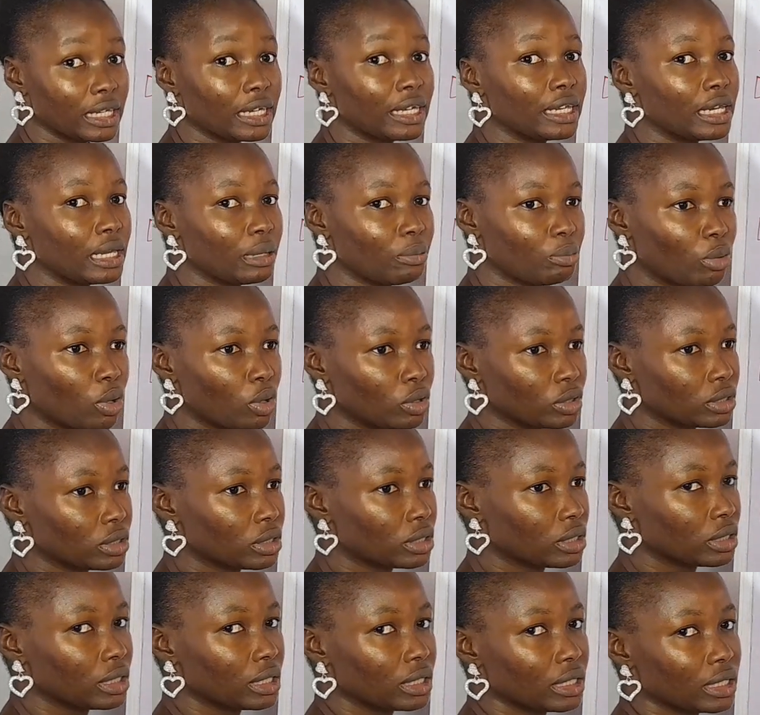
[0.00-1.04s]
in a
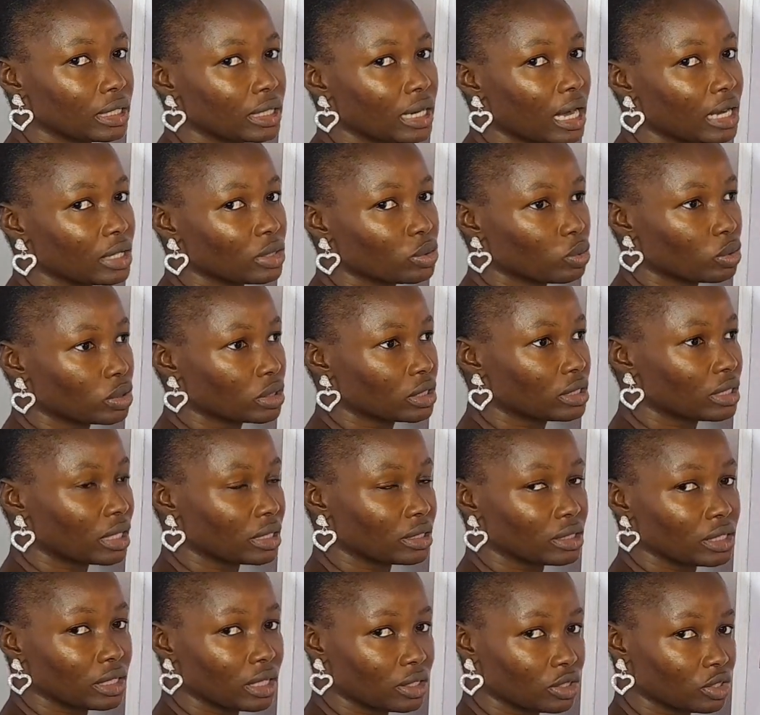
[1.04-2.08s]
month, that's what
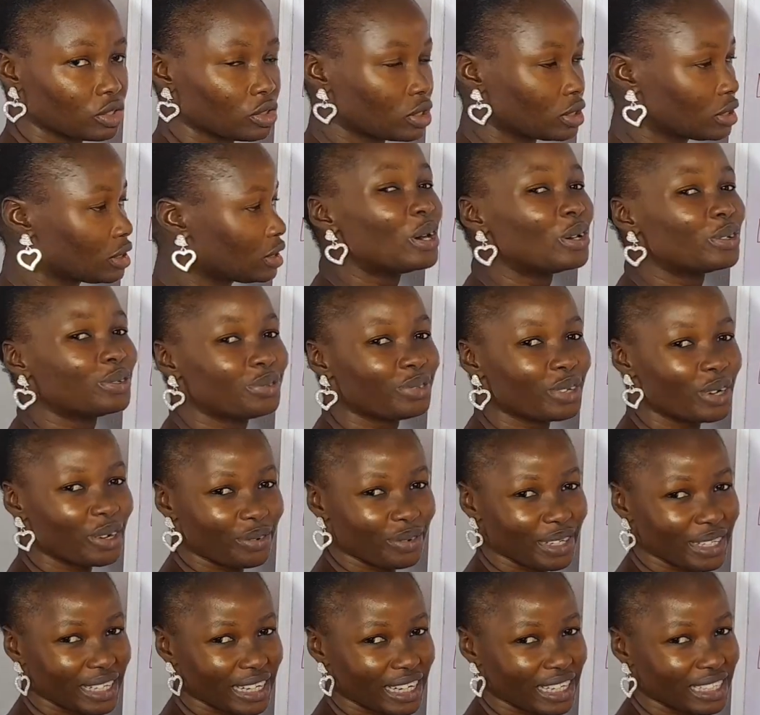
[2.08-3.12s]
Saturday and Sunday. 4
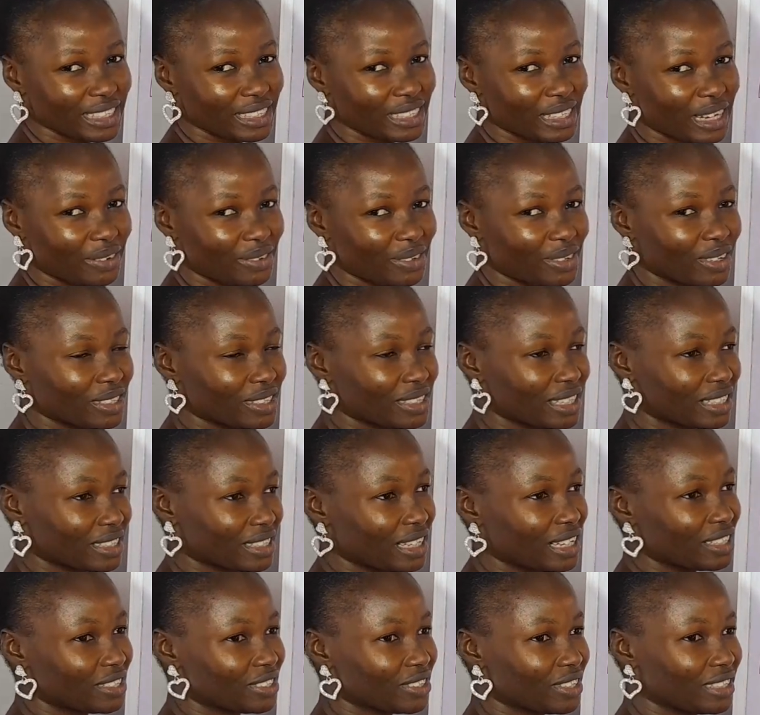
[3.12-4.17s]
weekends now, because Saturday
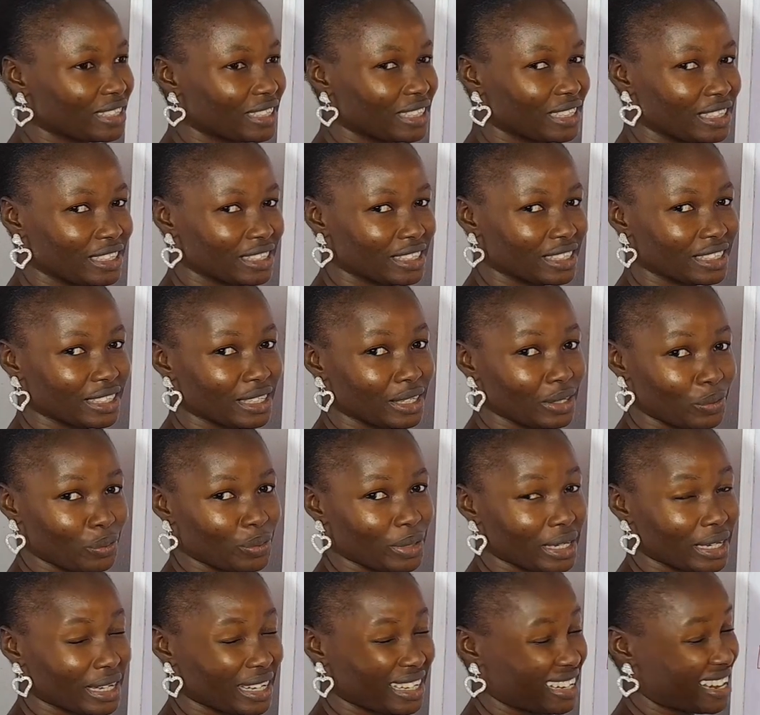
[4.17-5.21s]
and Sunday is a
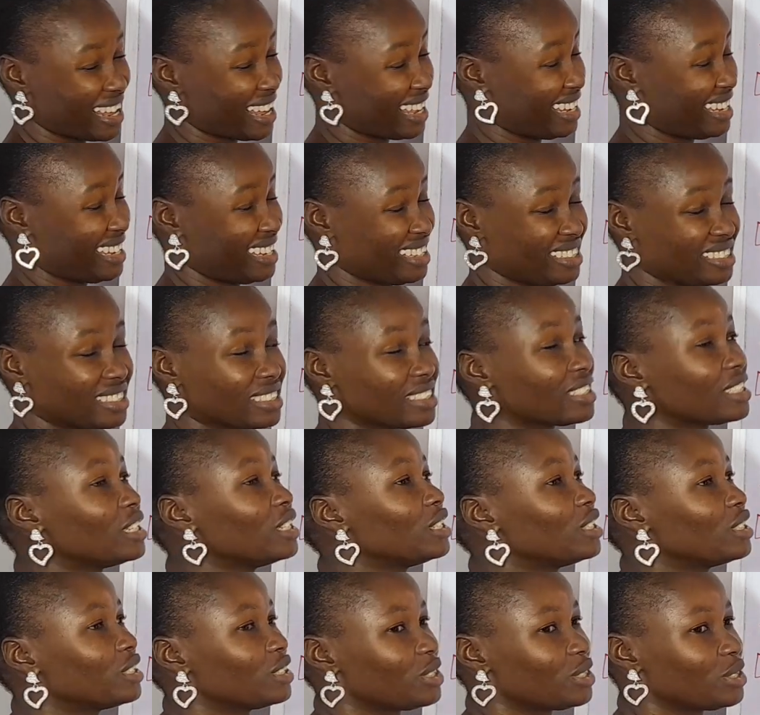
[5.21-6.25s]
weekend, I guess.
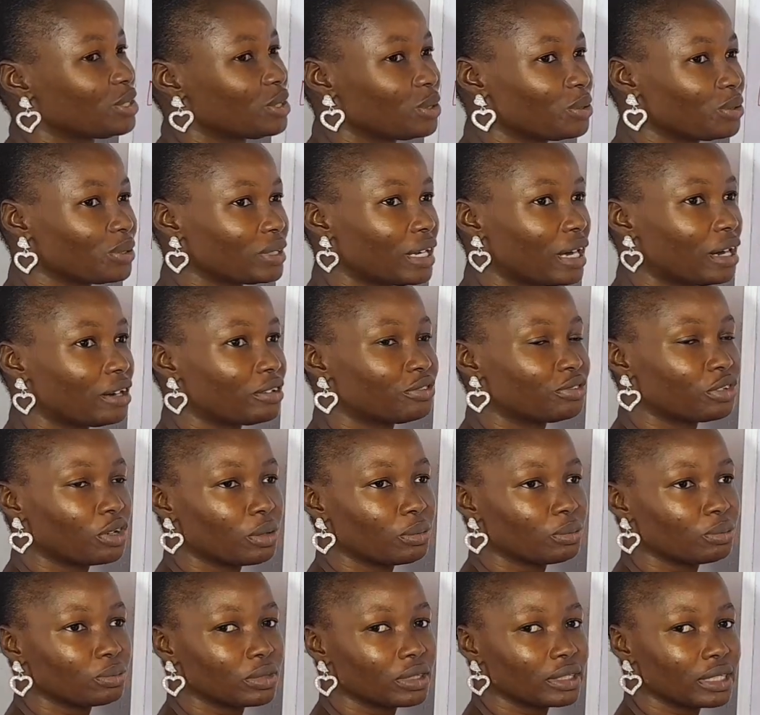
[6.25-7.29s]
So now
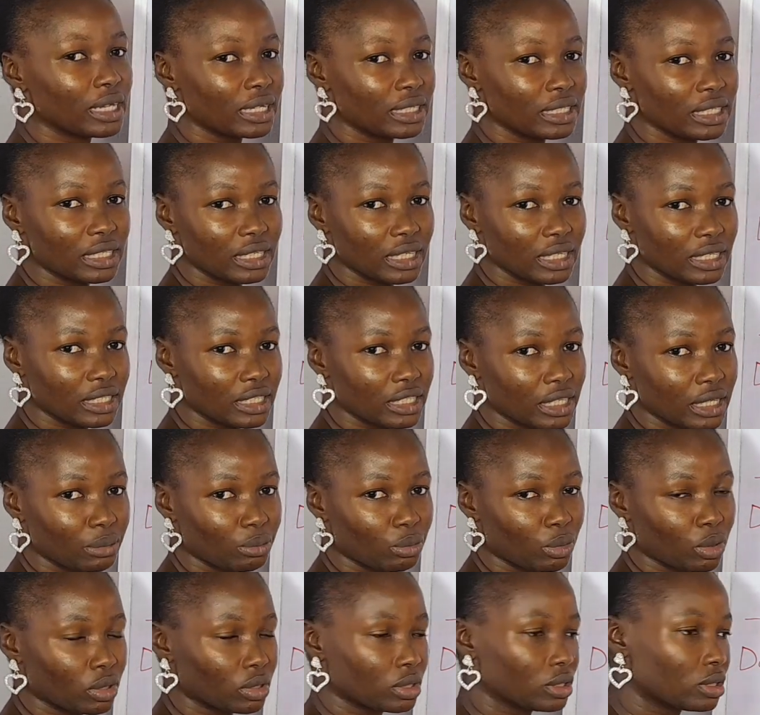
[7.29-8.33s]
from 30 days in a
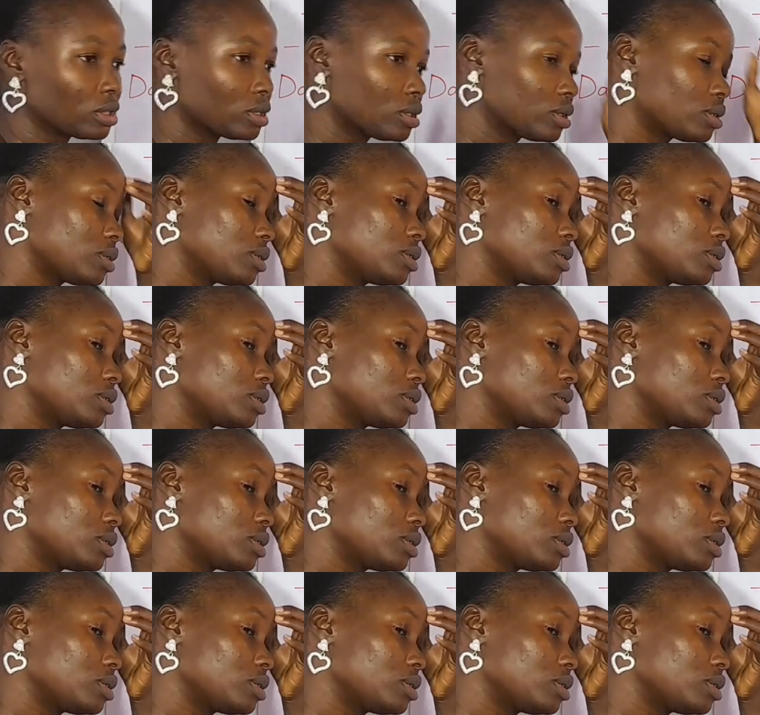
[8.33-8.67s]
month,